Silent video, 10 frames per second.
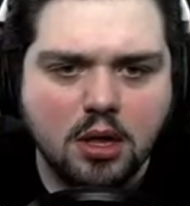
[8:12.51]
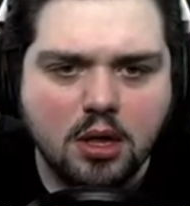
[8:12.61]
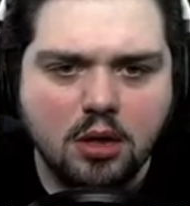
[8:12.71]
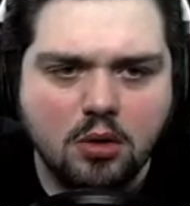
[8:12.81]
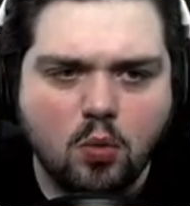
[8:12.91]

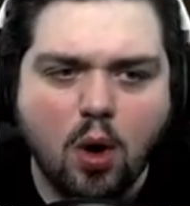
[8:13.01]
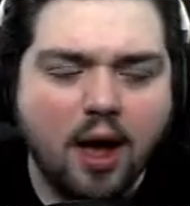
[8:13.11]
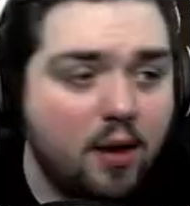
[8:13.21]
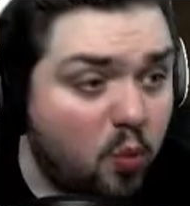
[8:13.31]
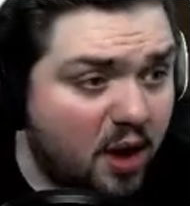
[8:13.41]
Ew,
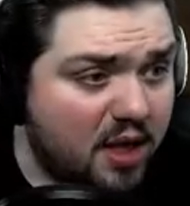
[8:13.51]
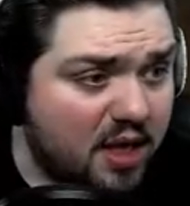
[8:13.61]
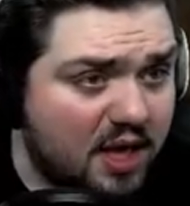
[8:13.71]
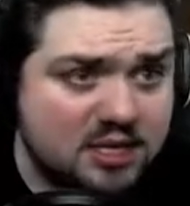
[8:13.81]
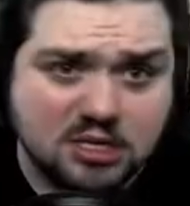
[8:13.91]
why? What
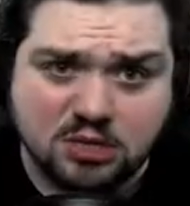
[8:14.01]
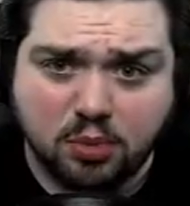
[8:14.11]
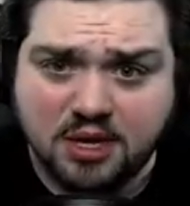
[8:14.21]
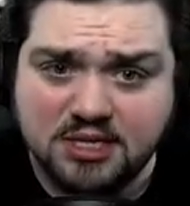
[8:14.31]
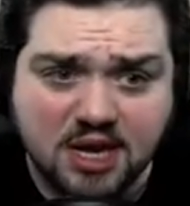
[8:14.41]
is this
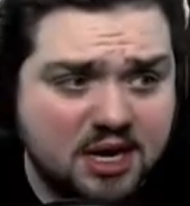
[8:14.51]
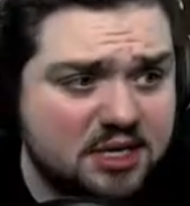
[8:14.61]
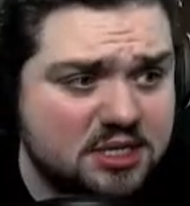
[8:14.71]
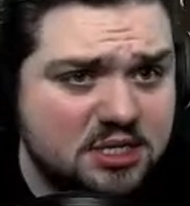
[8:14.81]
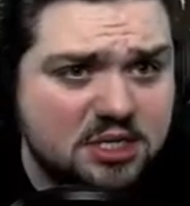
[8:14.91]
place? It
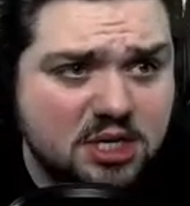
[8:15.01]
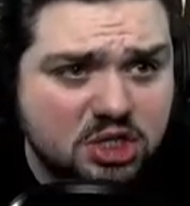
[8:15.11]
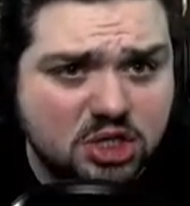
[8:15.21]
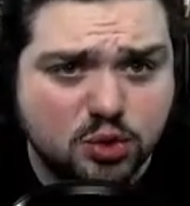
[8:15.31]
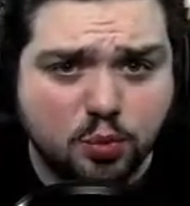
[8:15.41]
is in
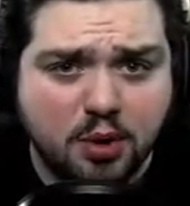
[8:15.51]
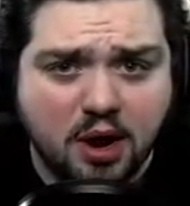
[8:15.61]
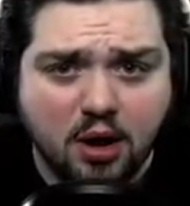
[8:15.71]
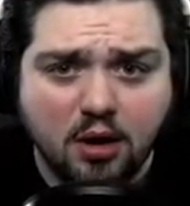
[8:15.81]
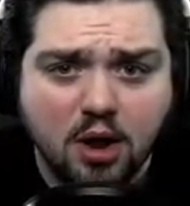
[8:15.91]
such
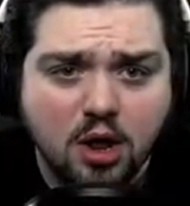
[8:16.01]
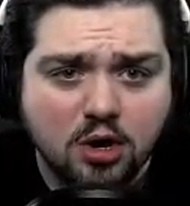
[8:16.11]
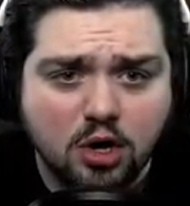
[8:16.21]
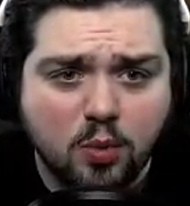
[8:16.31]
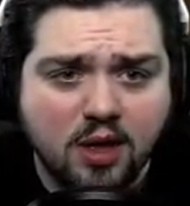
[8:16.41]
disrepair.
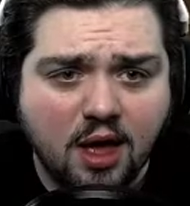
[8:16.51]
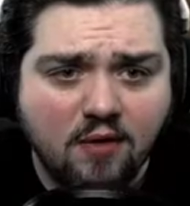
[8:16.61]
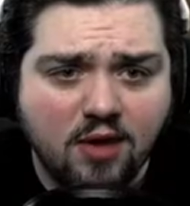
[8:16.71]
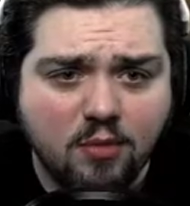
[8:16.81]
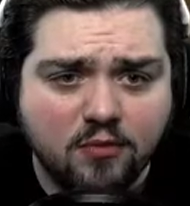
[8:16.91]
Do we
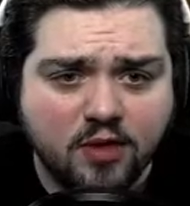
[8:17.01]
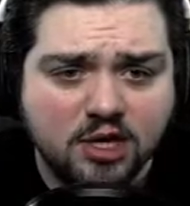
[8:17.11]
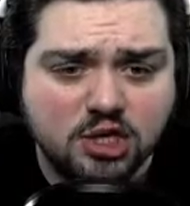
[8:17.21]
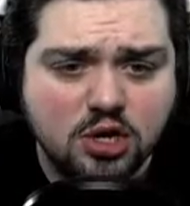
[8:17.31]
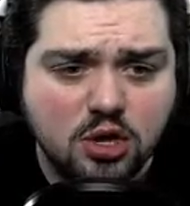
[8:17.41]
have a
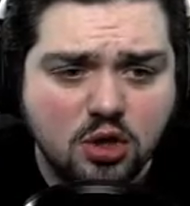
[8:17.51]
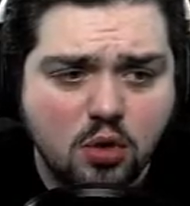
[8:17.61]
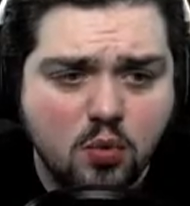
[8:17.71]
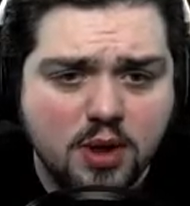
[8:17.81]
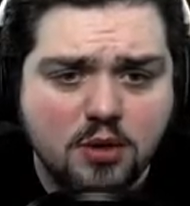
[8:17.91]
reflection?
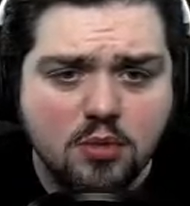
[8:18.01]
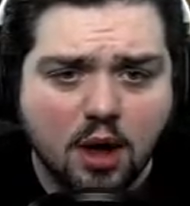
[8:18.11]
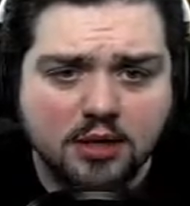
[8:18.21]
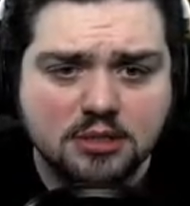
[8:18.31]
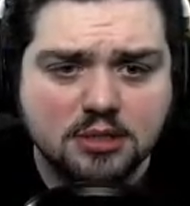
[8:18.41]
No, we do
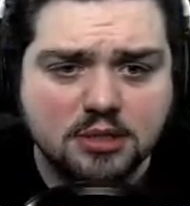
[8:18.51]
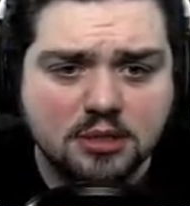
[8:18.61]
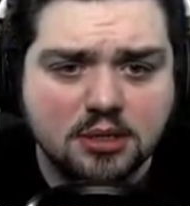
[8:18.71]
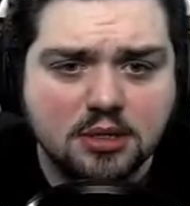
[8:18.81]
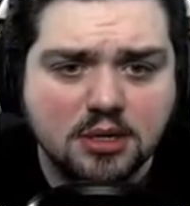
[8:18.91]
not.
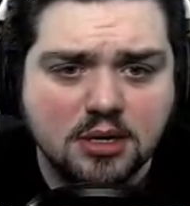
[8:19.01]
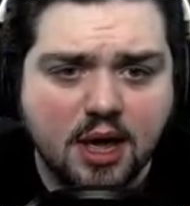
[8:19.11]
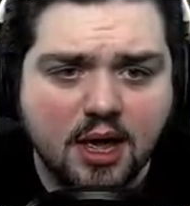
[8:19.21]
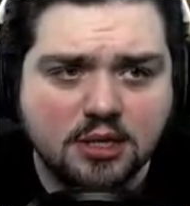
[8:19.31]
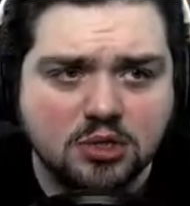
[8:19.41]

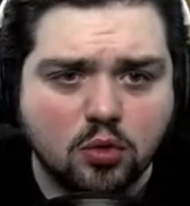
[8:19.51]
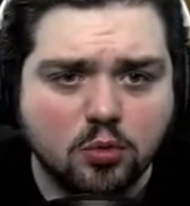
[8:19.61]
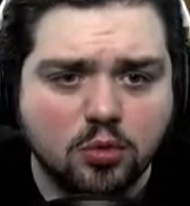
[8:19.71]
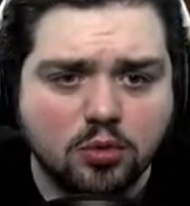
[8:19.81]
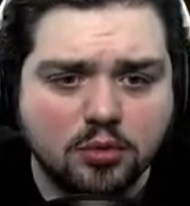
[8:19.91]
As
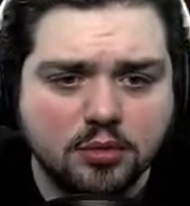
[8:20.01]
normal.